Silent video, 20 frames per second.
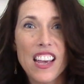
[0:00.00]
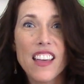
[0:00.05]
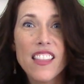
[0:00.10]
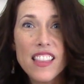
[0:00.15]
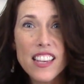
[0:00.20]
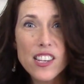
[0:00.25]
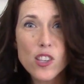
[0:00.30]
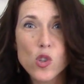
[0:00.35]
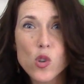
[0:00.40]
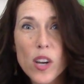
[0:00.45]

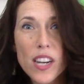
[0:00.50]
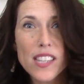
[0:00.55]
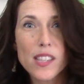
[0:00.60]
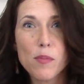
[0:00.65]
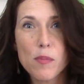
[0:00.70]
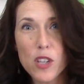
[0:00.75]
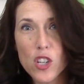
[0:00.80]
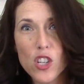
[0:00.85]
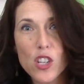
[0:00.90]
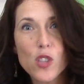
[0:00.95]
These
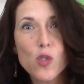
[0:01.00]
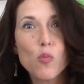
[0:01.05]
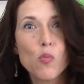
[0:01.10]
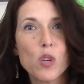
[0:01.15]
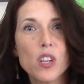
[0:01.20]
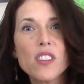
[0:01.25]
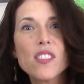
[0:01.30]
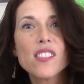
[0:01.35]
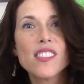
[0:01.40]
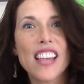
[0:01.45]
transmissions
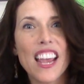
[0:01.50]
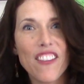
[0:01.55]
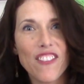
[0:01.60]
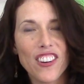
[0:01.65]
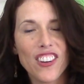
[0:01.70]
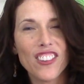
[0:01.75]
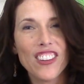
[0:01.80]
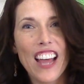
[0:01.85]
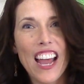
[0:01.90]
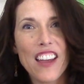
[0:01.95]
will save
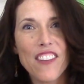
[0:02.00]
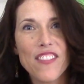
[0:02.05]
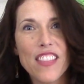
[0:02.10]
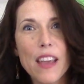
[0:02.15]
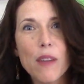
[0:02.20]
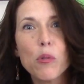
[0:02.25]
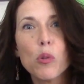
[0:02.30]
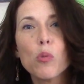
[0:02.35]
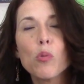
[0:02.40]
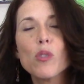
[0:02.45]
your life. They
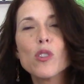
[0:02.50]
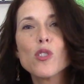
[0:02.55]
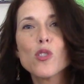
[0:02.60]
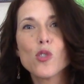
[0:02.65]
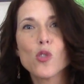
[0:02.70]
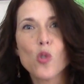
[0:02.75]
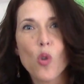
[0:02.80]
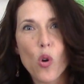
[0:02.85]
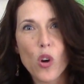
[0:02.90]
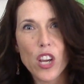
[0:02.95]
will
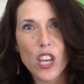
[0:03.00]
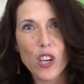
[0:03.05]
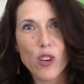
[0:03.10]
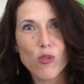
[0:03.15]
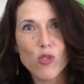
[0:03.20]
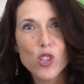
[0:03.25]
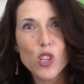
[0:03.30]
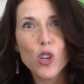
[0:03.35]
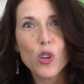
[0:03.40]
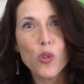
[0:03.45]
restore you
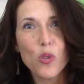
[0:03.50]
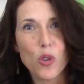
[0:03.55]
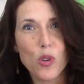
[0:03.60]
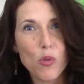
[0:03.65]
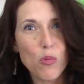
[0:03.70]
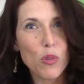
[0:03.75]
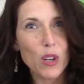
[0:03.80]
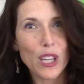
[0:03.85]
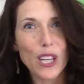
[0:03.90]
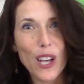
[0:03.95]
to who you
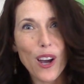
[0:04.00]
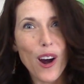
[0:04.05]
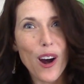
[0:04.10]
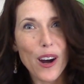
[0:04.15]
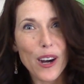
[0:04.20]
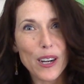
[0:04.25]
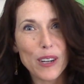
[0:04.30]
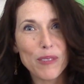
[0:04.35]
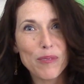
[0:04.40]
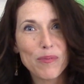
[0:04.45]
really
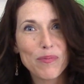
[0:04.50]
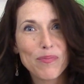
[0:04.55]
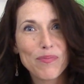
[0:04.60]
are.